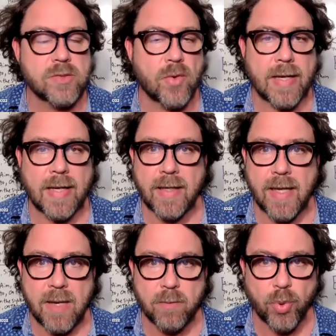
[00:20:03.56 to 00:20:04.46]
so I can
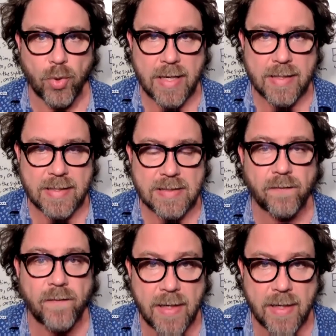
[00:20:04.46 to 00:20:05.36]
keep bringing these
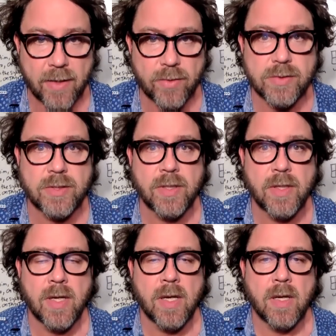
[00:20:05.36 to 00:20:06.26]
videos
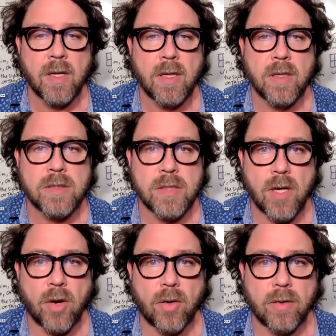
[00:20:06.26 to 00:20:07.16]
to
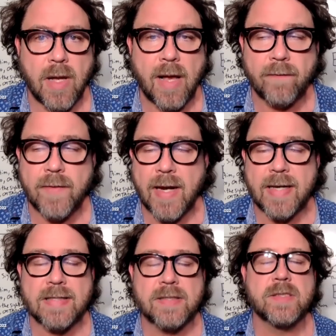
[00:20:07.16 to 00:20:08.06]
y'all. I've got
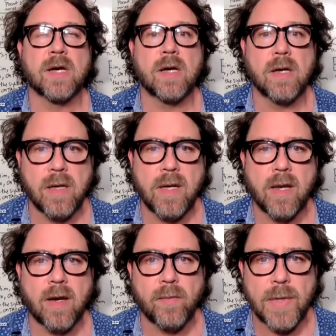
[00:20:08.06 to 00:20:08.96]
a ton
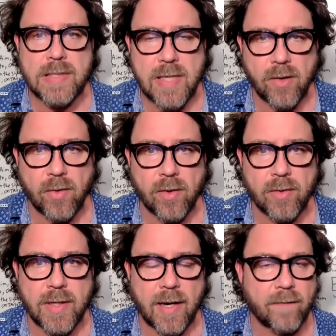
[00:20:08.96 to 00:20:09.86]
of
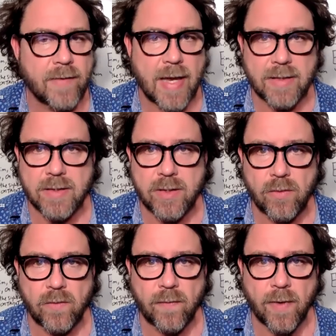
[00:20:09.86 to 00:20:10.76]
material that I've got to
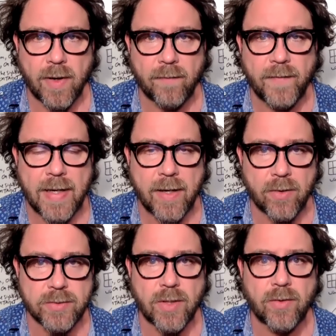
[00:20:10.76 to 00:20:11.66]
do
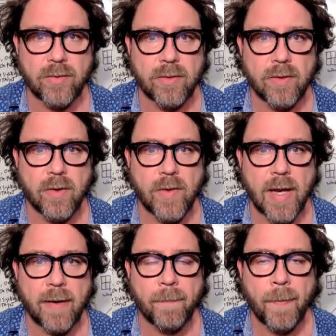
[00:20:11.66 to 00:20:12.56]
videos on.
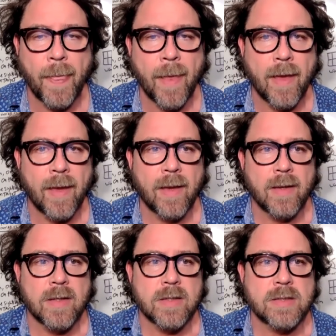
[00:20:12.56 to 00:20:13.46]
Okay,
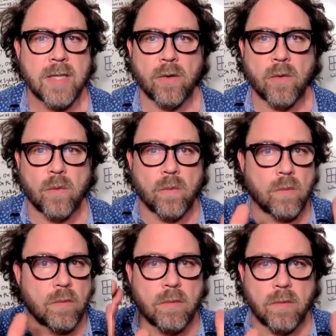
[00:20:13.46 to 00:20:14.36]
so
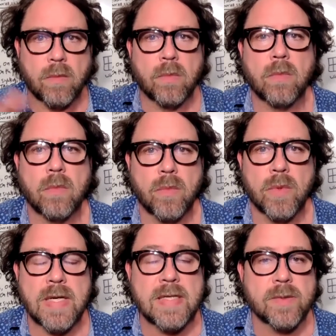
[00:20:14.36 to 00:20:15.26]

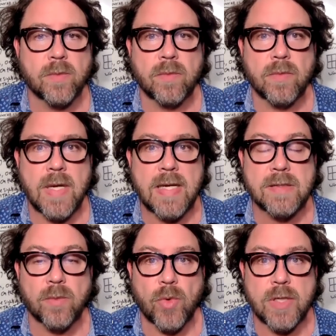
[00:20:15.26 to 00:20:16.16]
need some
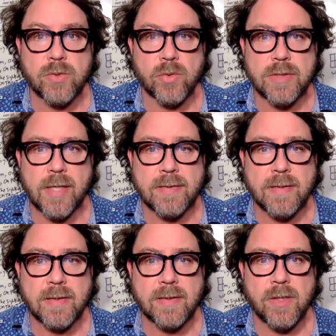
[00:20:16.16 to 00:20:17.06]
resources
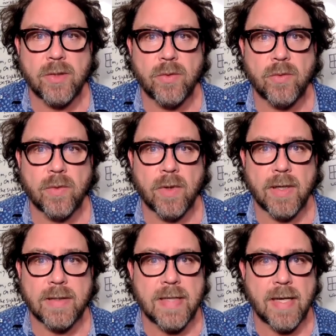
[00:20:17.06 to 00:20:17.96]

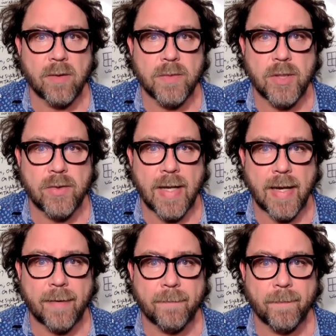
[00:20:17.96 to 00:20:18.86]
to help do that.